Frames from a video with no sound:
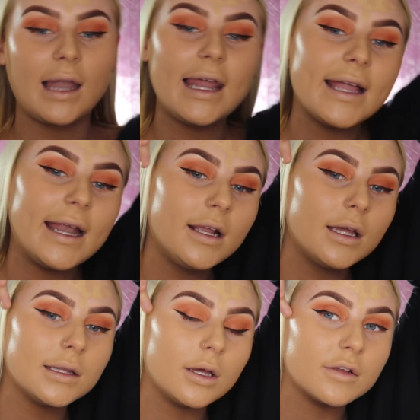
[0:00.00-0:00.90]
I like adding
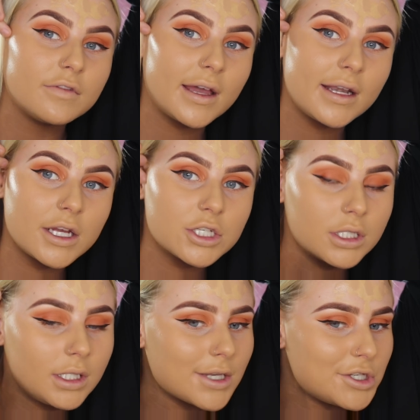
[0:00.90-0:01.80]
a lot of
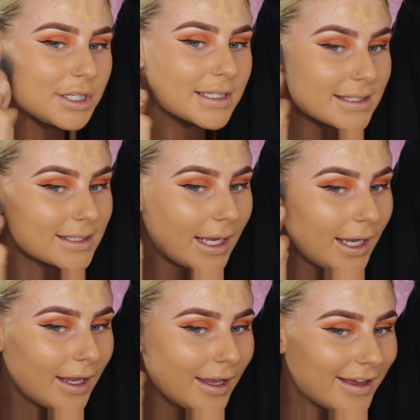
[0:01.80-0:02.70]
foundation, as you can
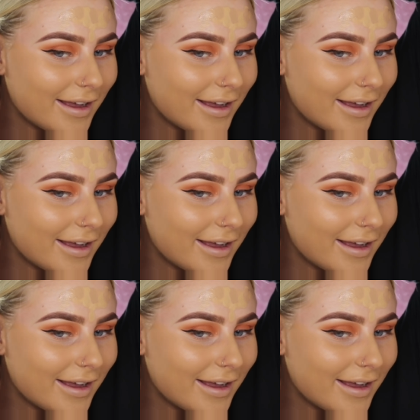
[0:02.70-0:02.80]
see,